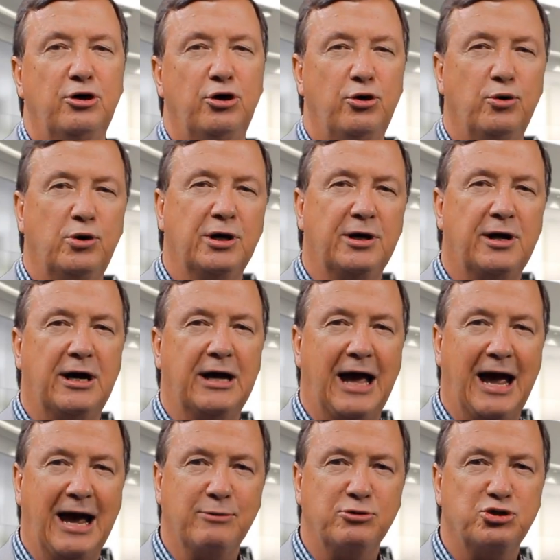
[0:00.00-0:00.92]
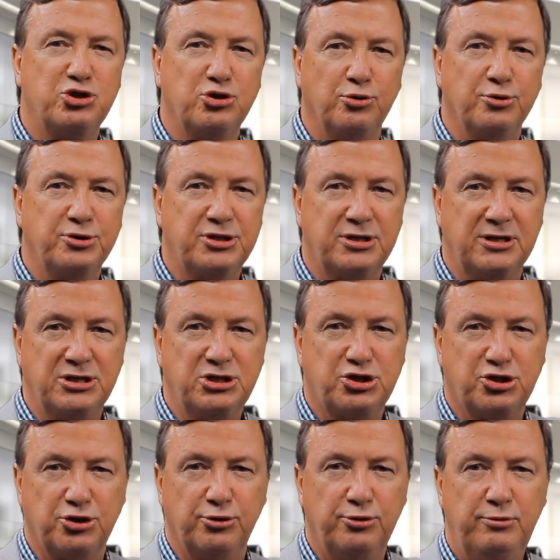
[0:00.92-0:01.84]
Who can I outsource
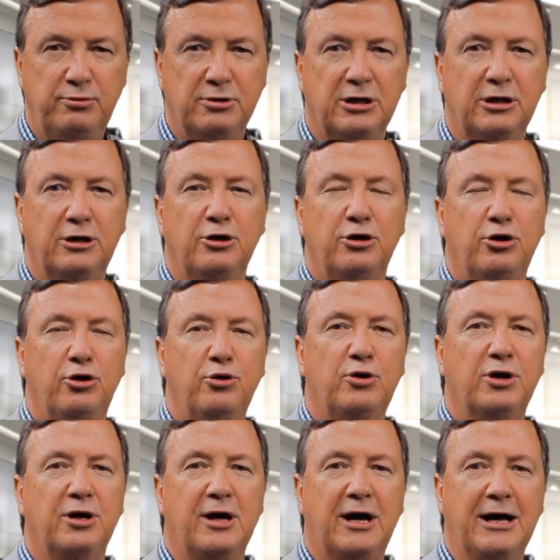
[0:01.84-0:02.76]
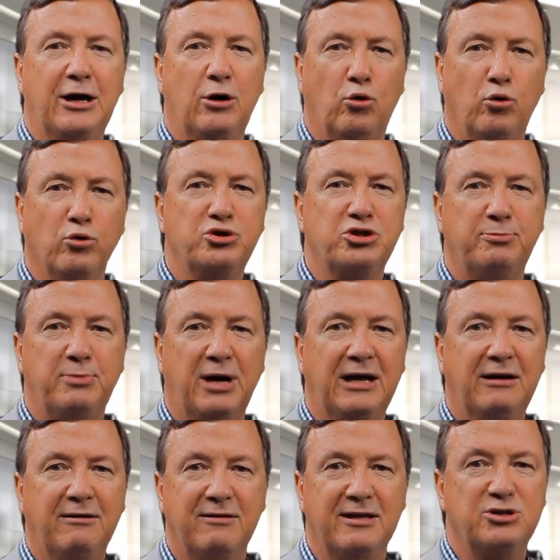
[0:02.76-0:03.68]
this to? Who can I
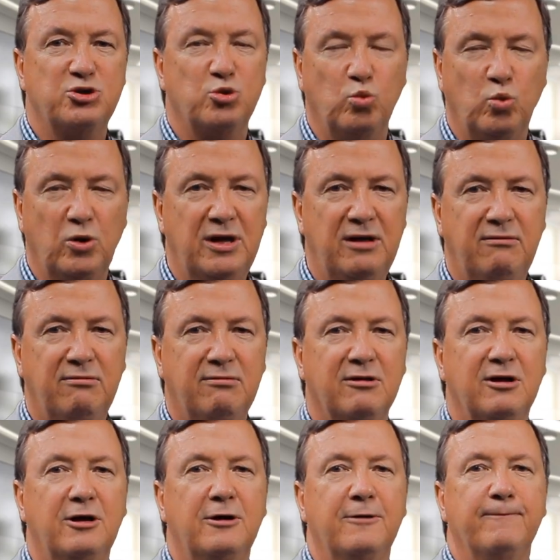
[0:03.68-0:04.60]
automate this with?